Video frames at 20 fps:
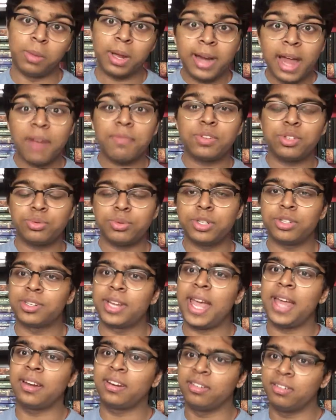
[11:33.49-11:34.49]
An average reader
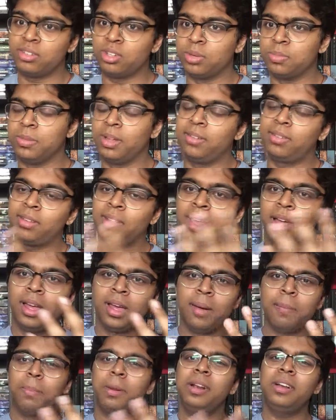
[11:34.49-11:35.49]
can consume this,
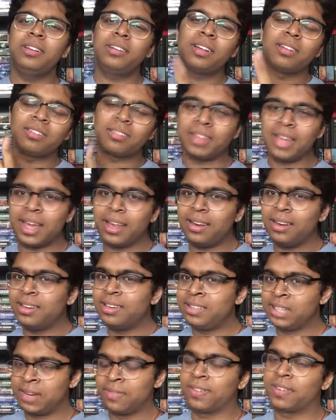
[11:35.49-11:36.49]
but it does
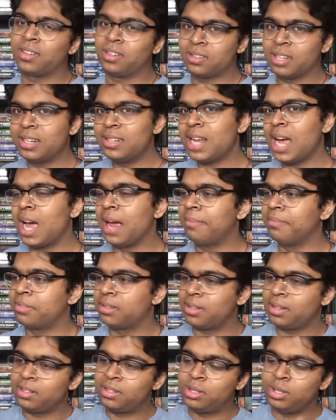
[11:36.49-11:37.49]
get difficult at
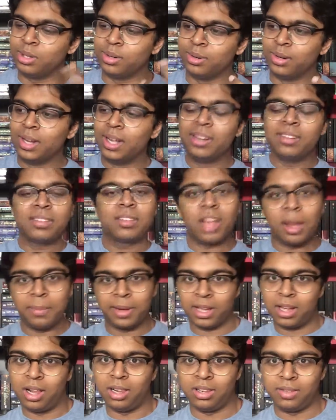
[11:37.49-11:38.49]
times to
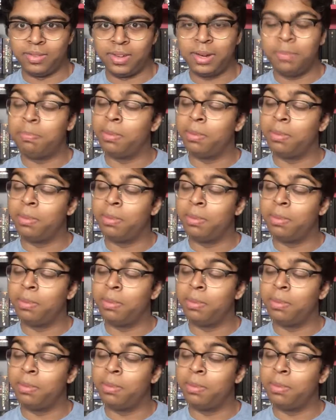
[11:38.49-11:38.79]
stomach all of it.